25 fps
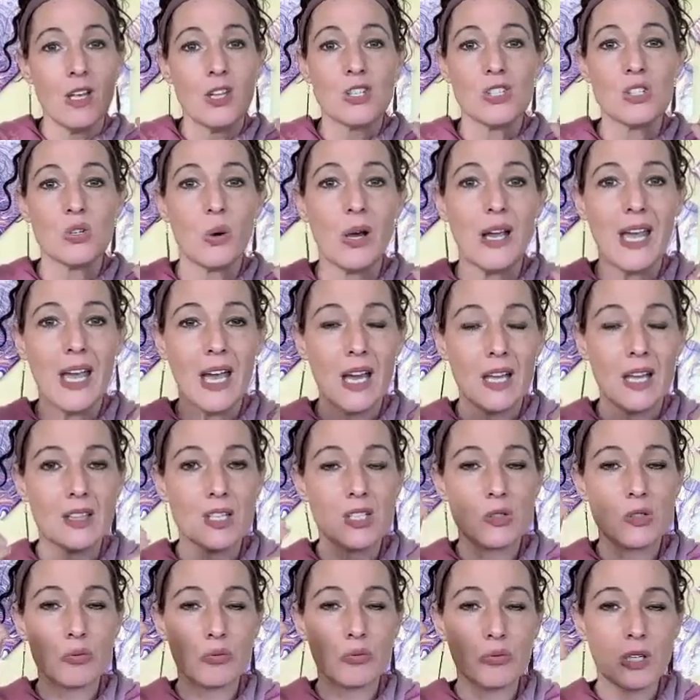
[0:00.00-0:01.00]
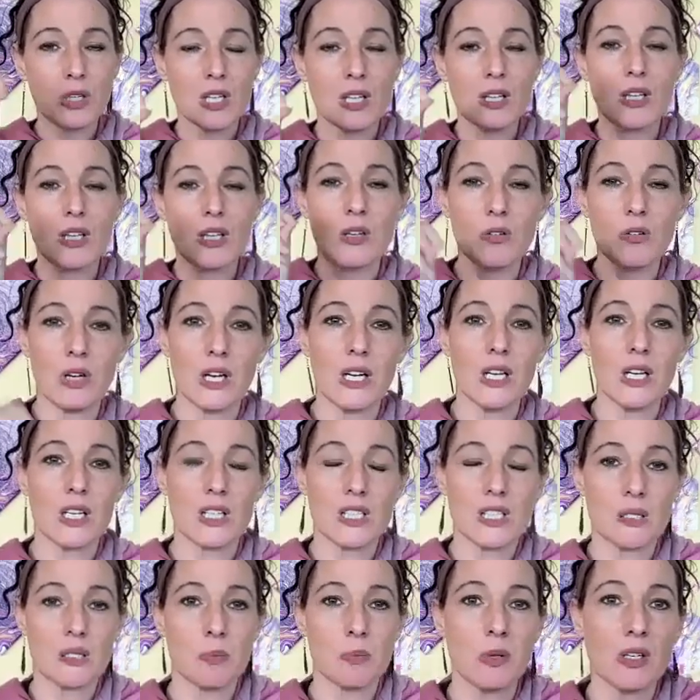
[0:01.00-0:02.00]
So I had this really great
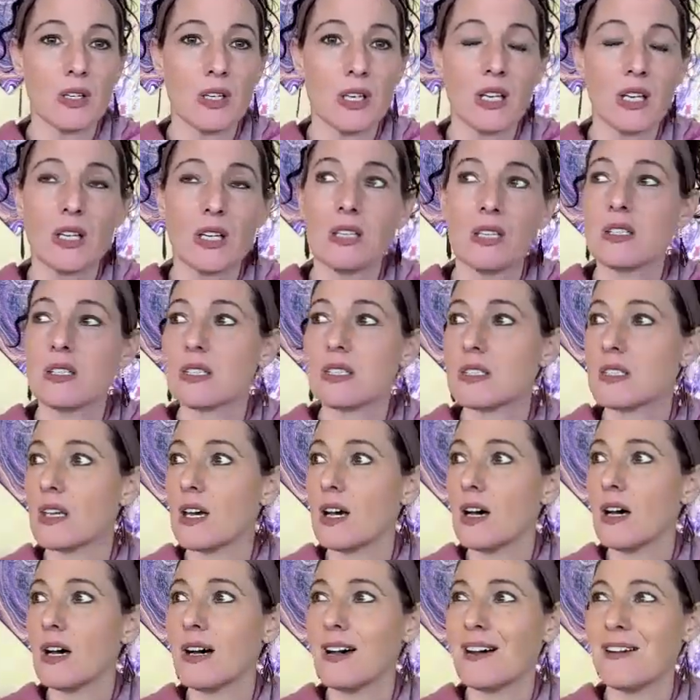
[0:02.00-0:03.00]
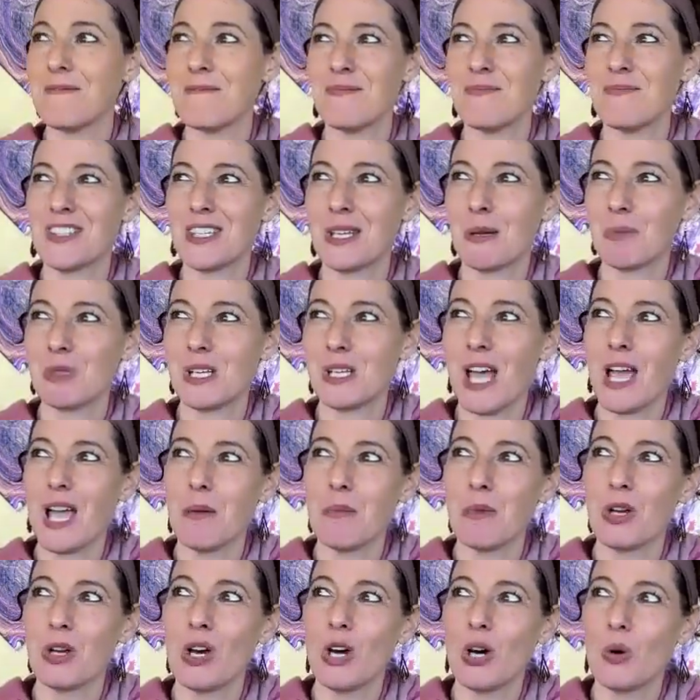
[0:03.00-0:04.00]
experience some
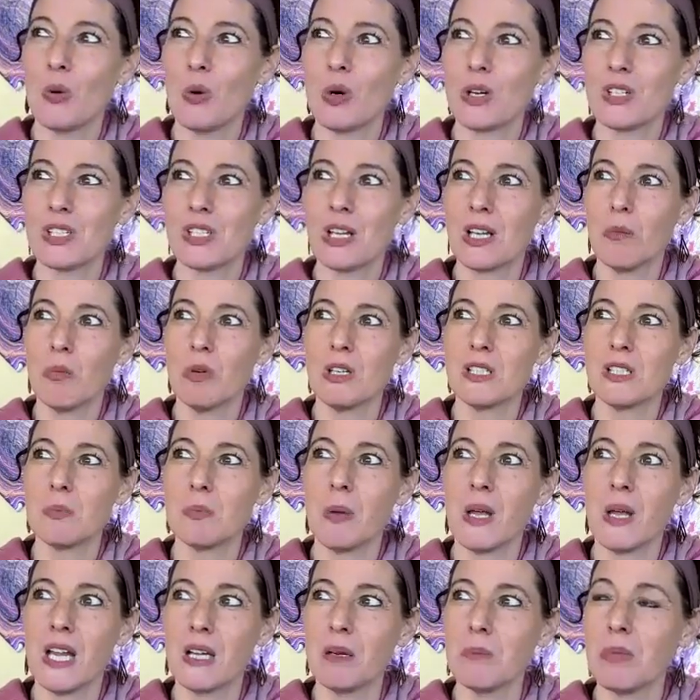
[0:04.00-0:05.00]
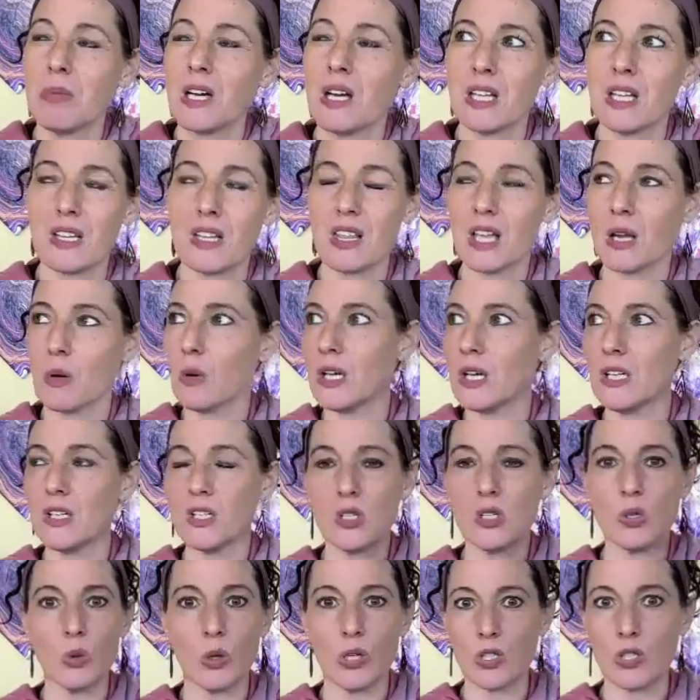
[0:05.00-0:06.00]
time ago where someone's pain body, they went
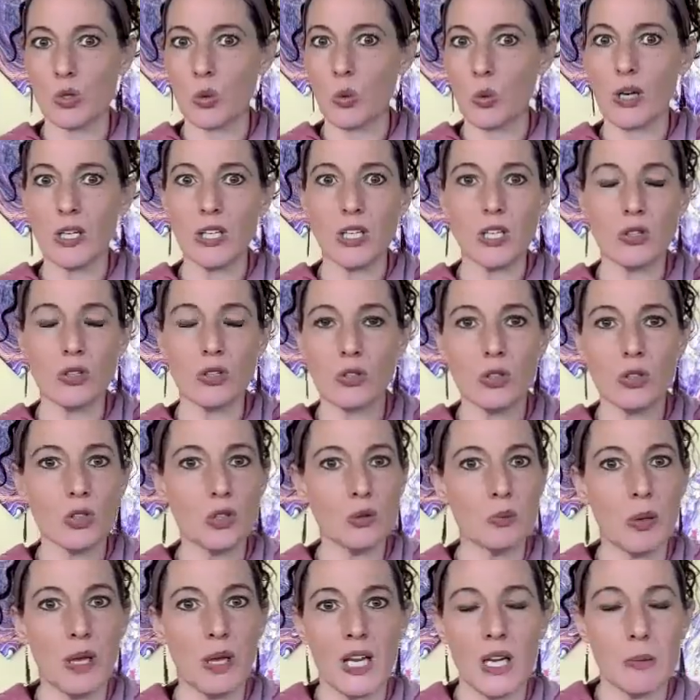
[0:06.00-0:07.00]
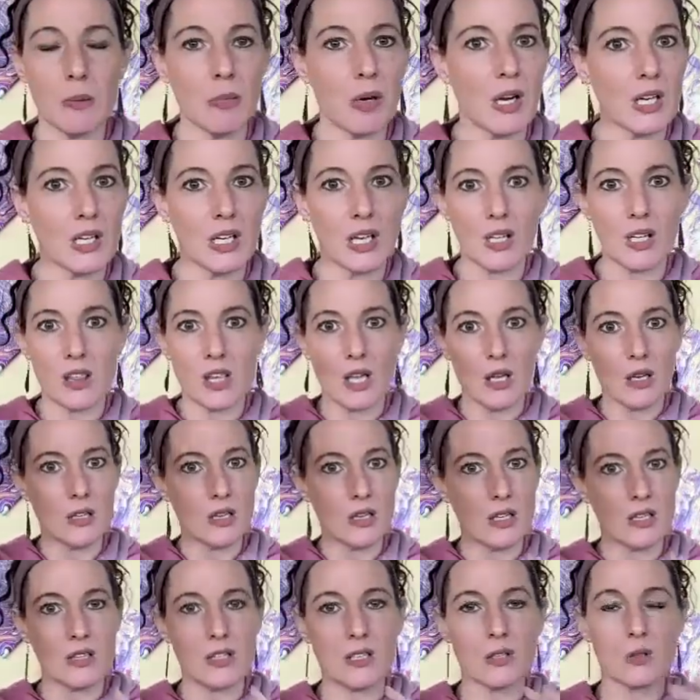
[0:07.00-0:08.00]
into a 20-year-old pain body, and
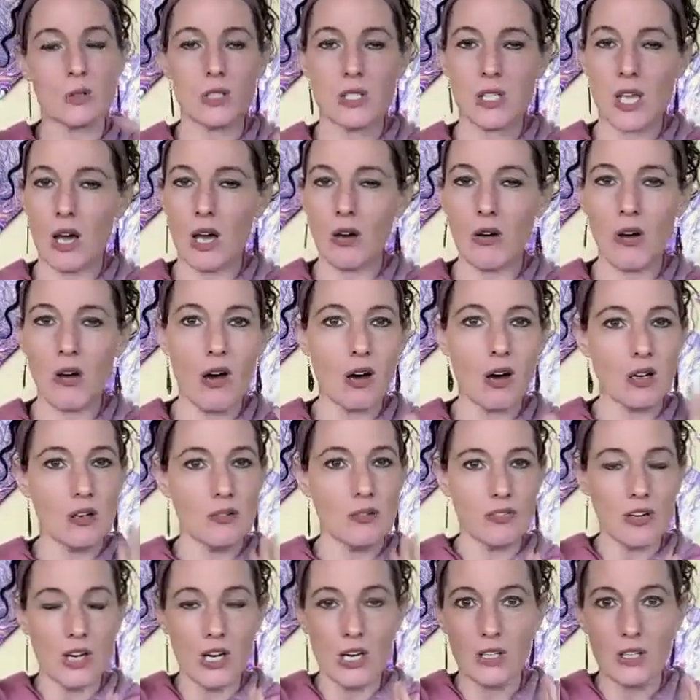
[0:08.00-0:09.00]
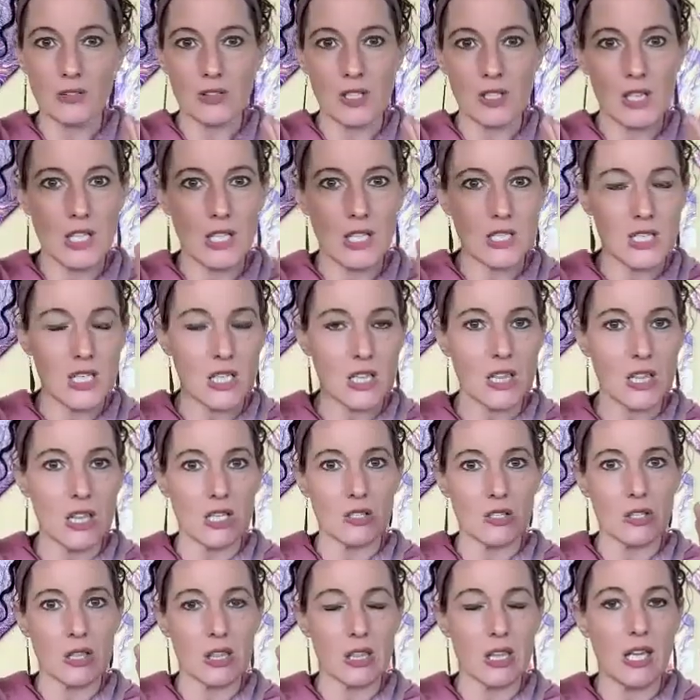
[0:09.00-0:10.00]
then there was alcohol involved and they did
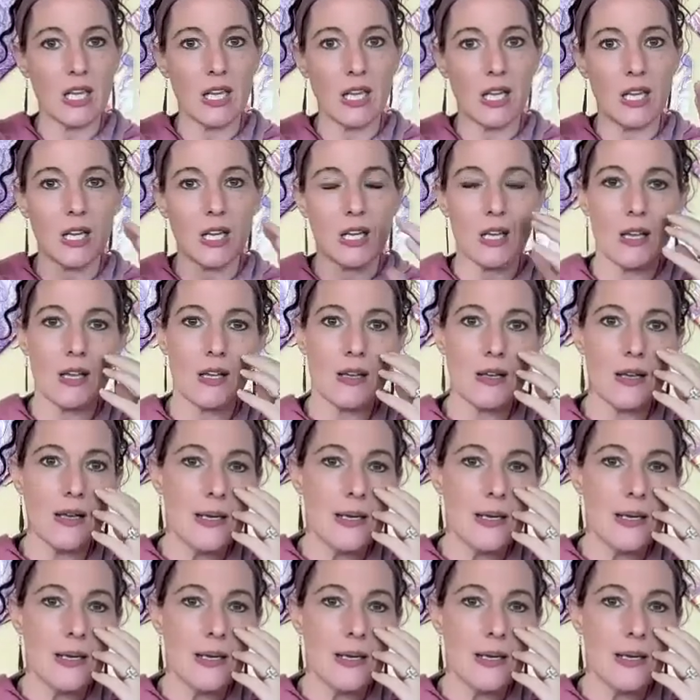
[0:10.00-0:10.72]
their thing.